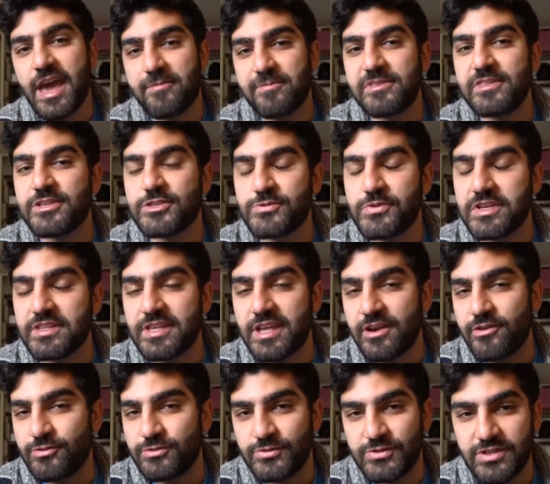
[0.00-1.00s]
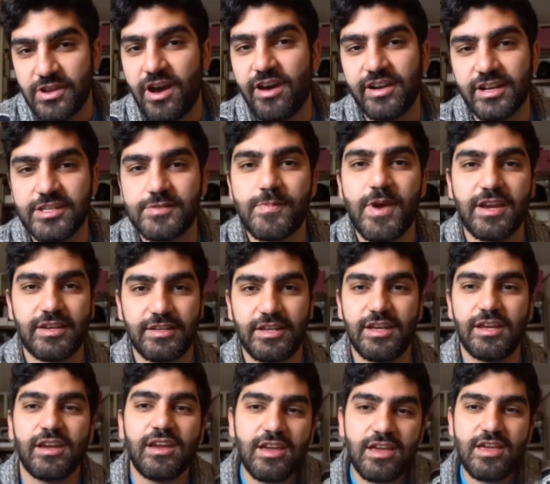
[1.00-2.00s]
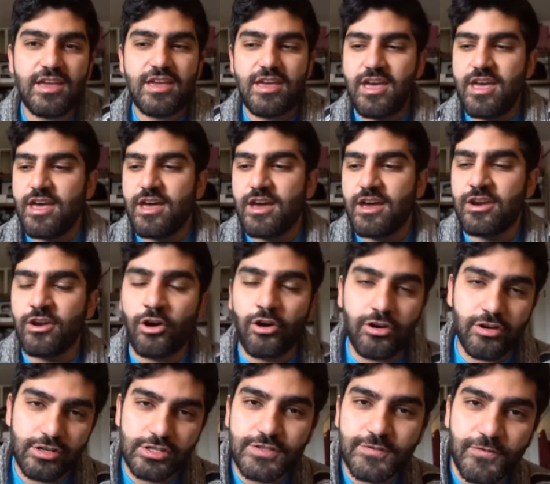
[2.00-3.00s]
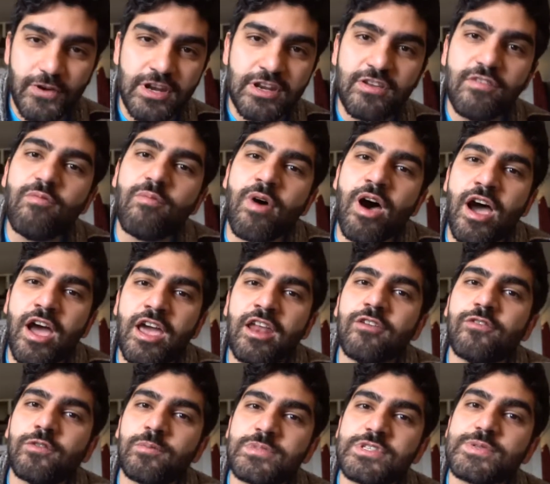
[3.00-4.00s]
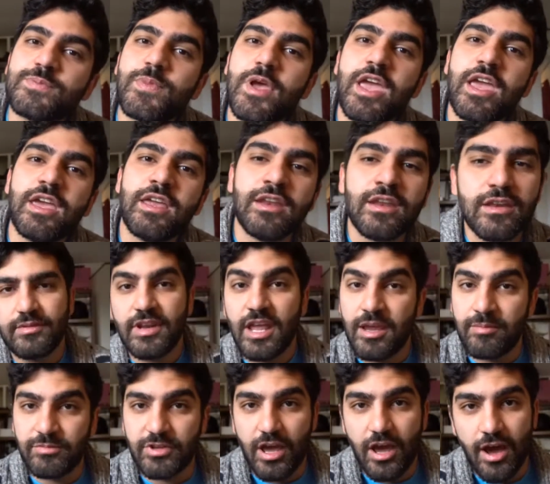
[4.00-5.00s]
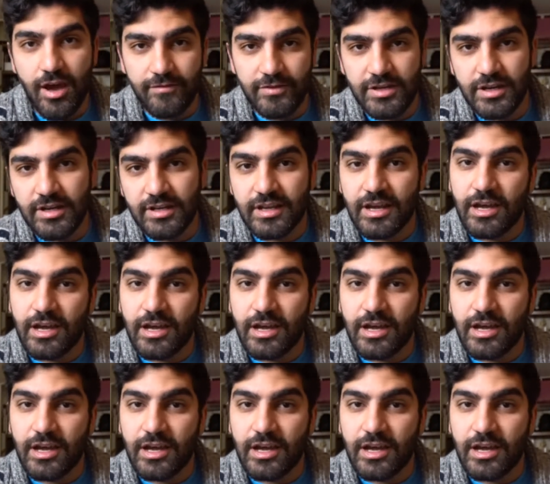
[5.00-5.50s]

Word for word: happened this week that I was not expecting. An artist friend of mine from Spain named Javier